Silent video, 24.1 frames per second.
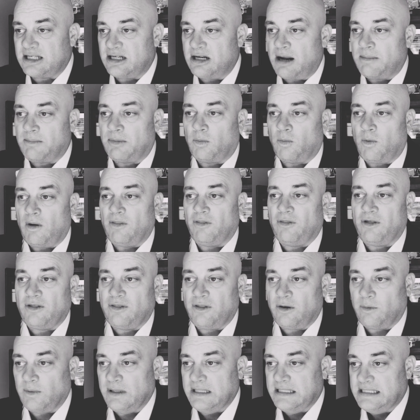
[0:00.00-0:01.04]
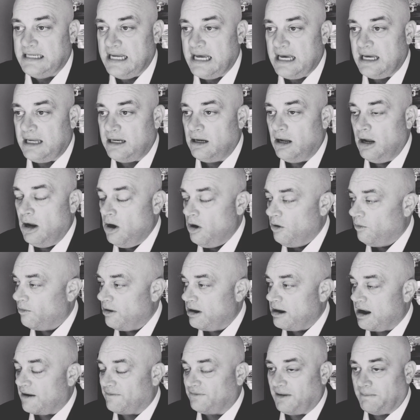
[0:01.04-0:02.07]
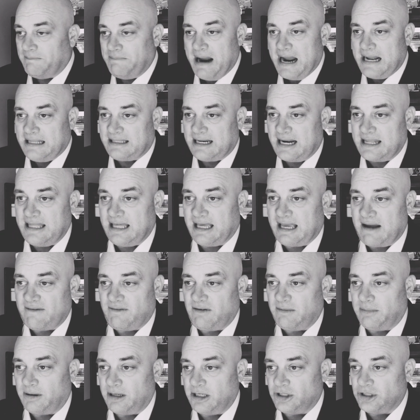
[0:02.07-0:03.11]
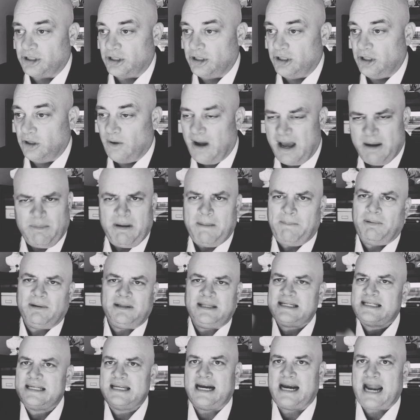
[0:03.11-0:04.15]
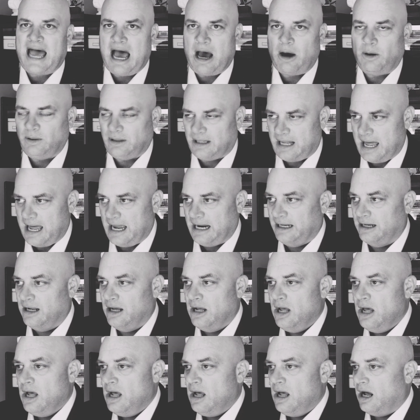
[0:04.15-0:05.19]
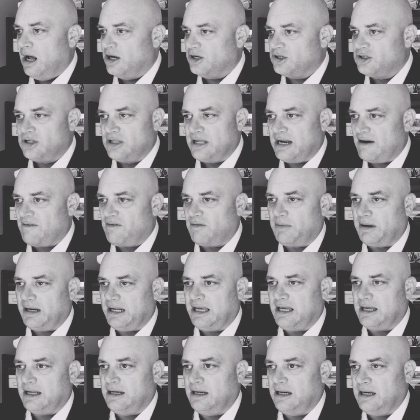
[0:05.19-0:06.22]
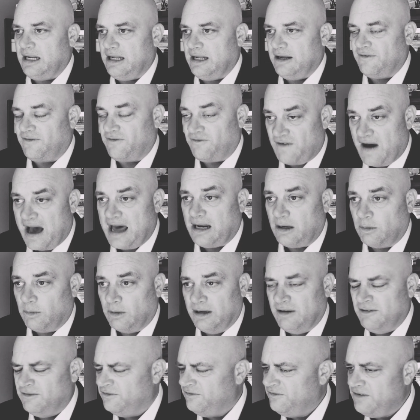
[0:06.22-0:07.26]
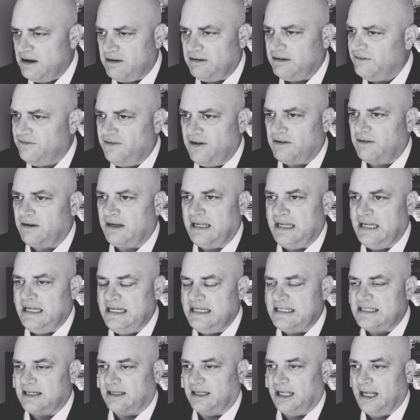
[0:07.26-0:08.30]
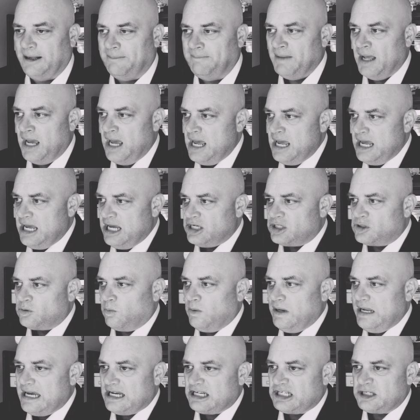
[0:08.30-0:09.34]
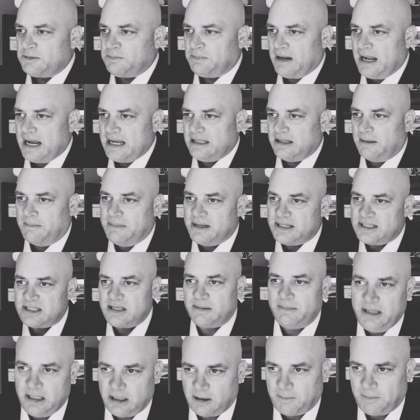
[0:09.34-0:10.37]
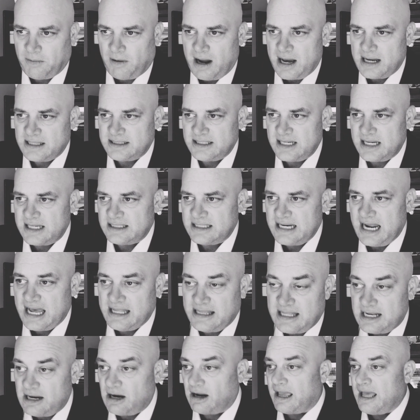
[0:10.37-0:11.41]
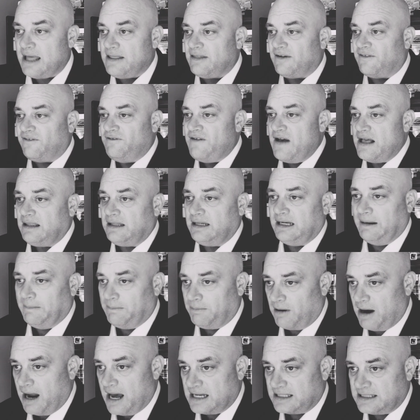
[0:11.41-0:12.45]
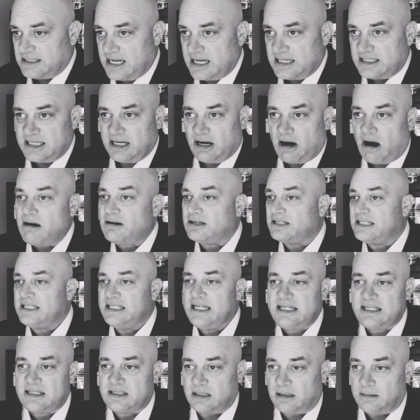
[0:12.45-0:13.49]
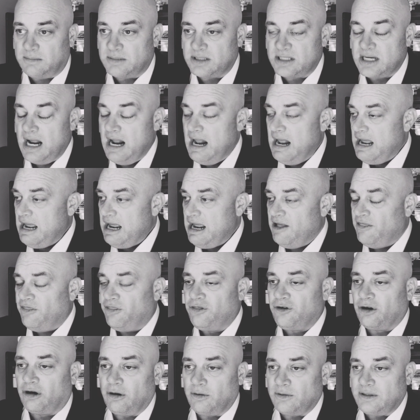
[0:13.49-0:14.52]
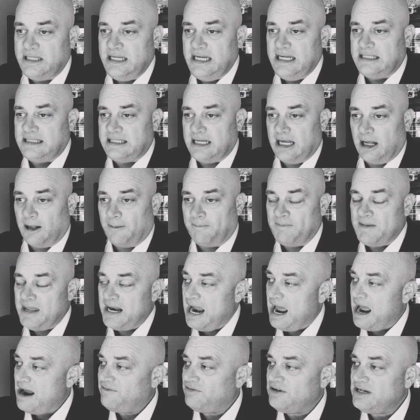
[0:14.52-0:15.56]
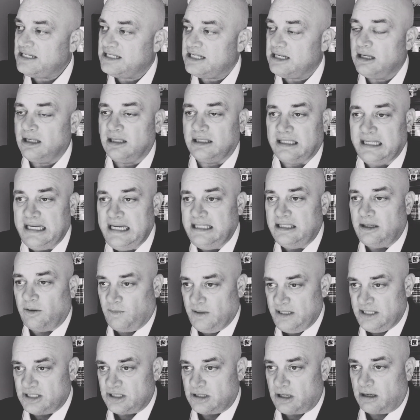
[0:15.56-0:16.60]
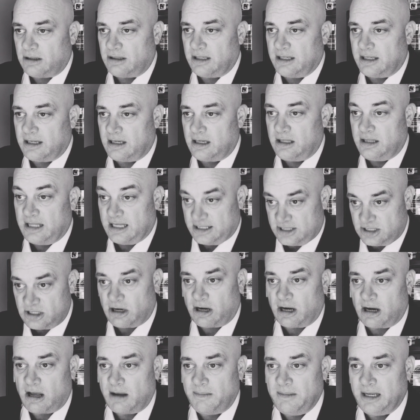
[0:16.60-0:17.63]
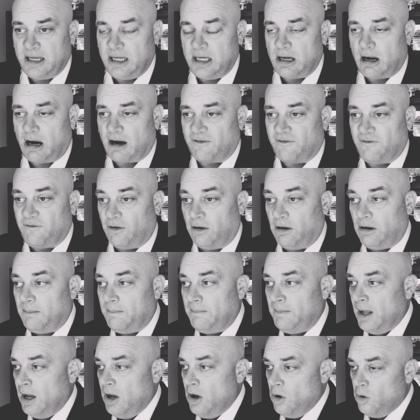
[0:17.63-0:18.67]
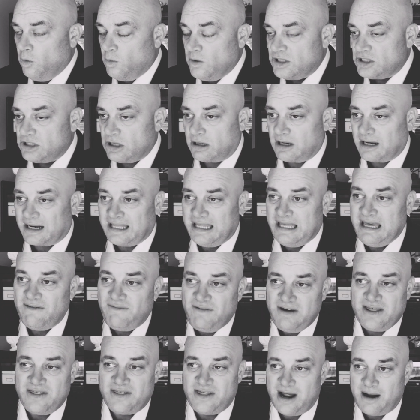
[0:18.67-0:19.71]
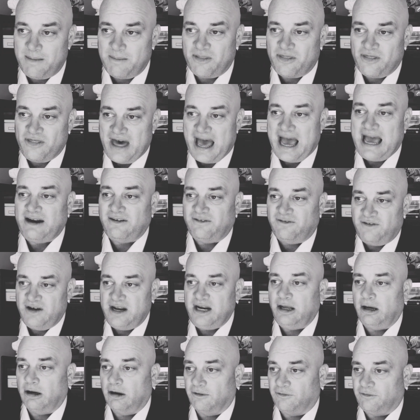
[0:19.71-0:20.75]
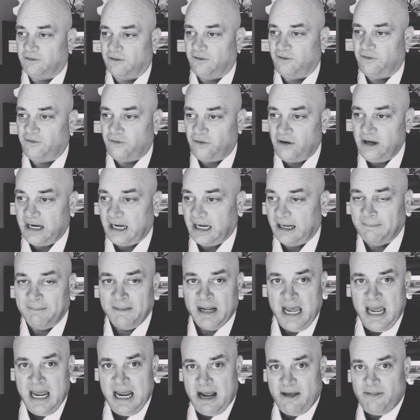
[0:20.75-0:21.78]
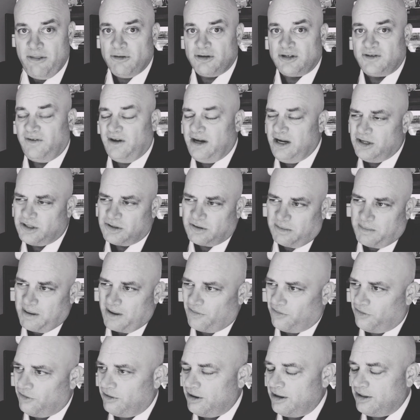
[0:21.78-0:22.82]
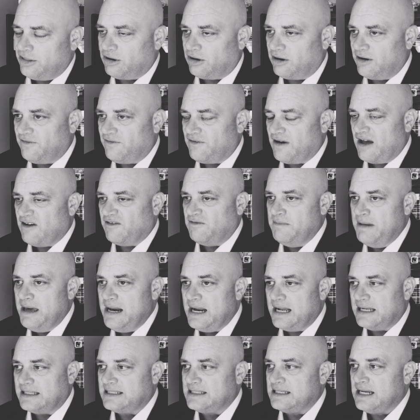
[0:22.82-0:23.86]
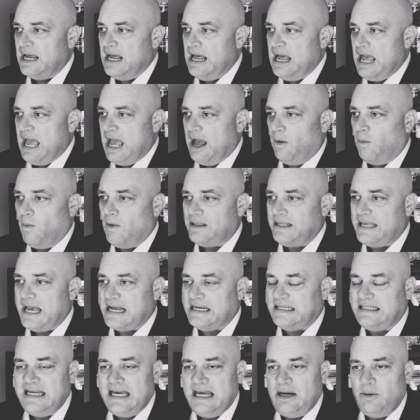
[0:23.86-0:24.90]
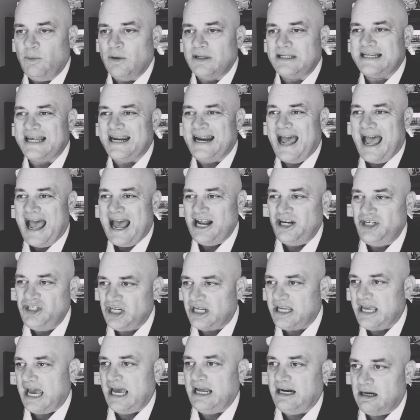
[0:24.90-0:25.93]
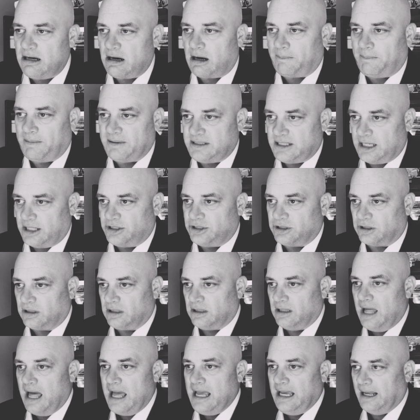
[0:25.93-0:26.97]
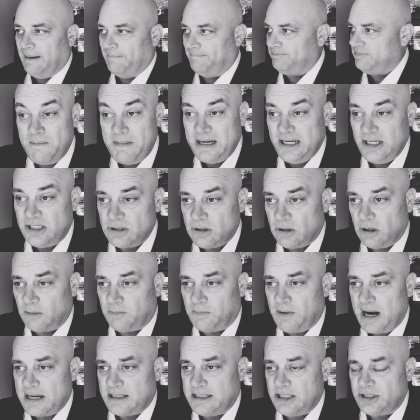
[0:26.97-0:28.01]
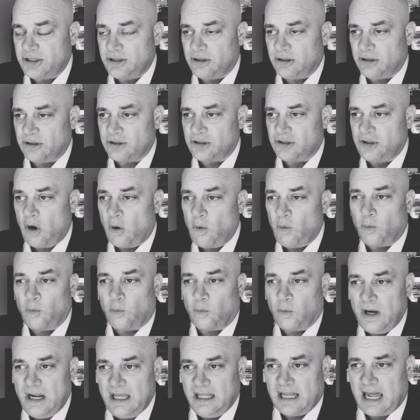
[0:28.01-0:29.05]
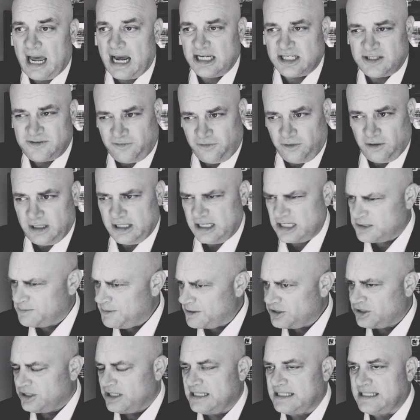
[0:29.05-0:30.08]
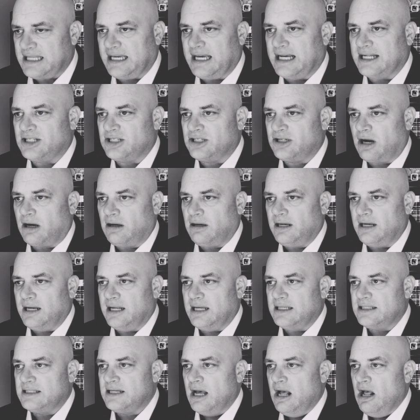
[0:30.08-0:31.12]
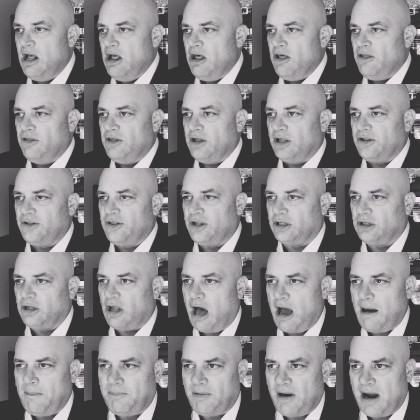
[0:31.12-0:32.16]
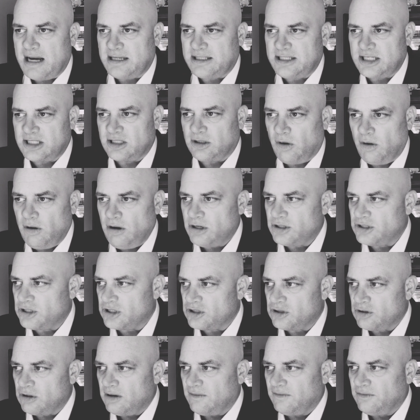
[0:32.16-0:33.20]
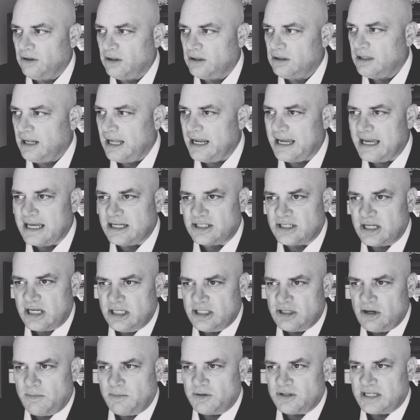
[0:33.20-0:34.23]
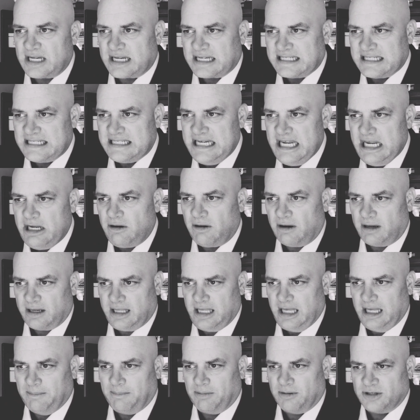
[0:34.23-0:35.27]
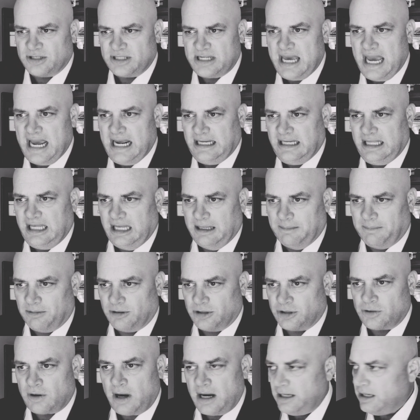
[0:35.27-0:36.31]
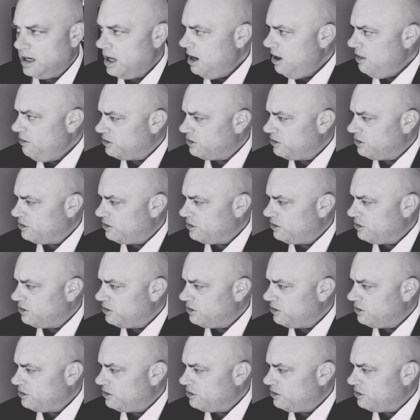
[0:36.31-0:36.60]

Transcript: The number one thing that we did right off the bat that I think everybody should do, and we put this in an outline so that everybody can follow it very, very easily, is we explain the misdemeanor process and then again the felony process in our systems in thorough detail. And every single lead that started coming into our firm, we started giving them that video for free. And those videos were about 30-35 minutes. And what that did was it educated our potential client. What many solo practitioners don't realize fully, especially as they get started, is the law process, lawyers are sort of look like as almost like secret keepers, gatekeepers, right?